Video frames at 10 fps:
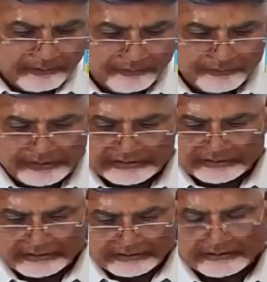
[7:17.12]
We
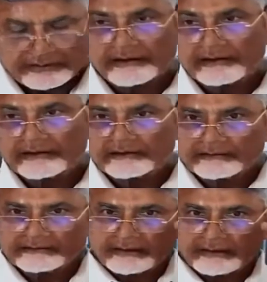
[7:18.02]
started
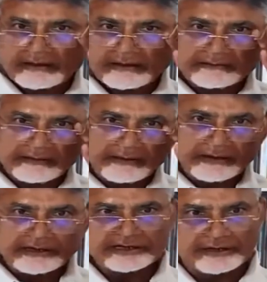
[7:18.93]
second
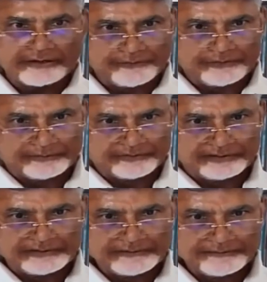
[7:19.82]
generation
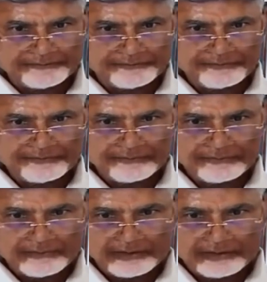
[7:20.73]
reforms
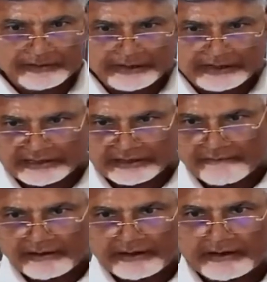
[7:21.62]

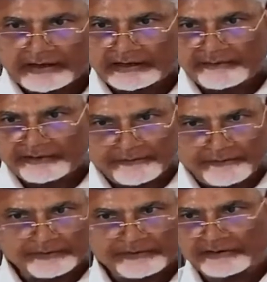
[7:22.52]
nationwide economic
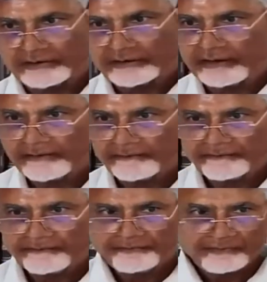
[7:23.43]
reform started,
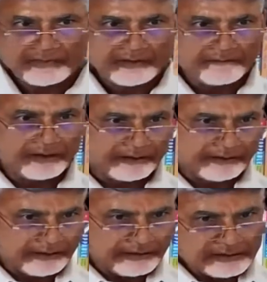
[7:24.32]

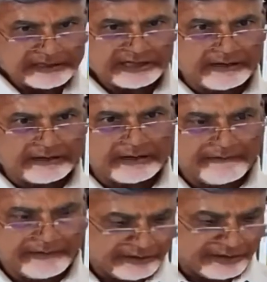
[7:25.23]
but I initiated,
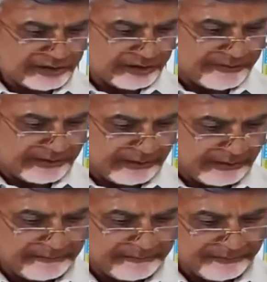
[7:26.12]
I was
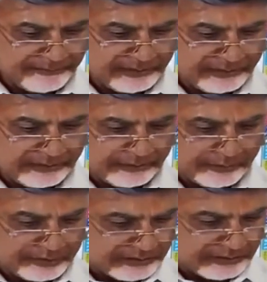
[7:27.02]
instrumental
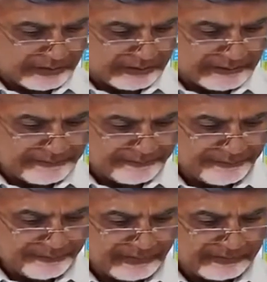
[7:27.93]
to start
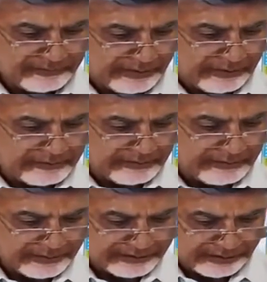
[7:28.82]
second
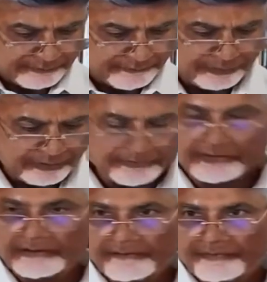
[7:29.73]
generation reforms.